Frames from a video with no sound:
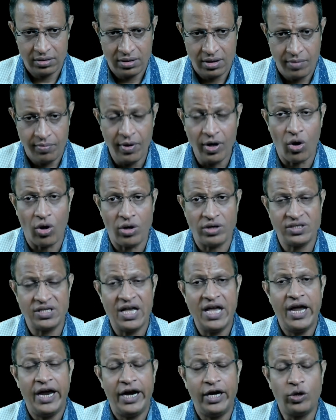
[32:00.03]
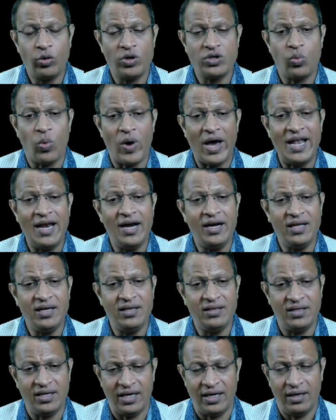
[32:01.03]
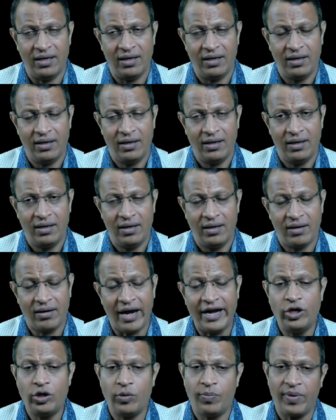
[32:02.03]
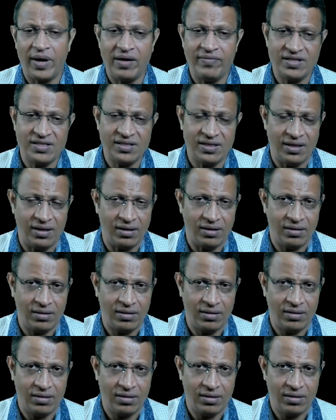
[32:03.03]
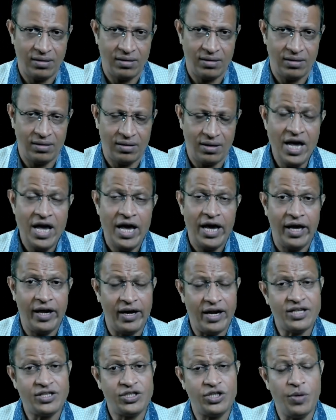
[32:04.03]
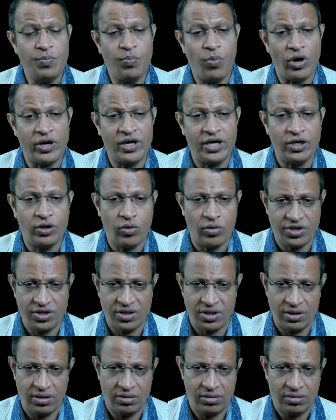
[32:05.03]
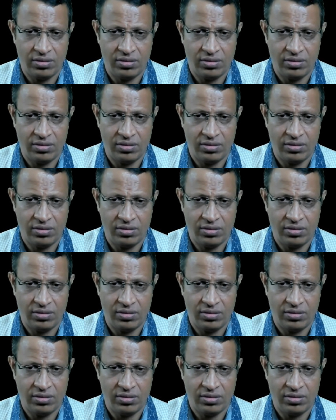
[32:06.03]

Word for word: because it was violating the right to privacy. He raised important question.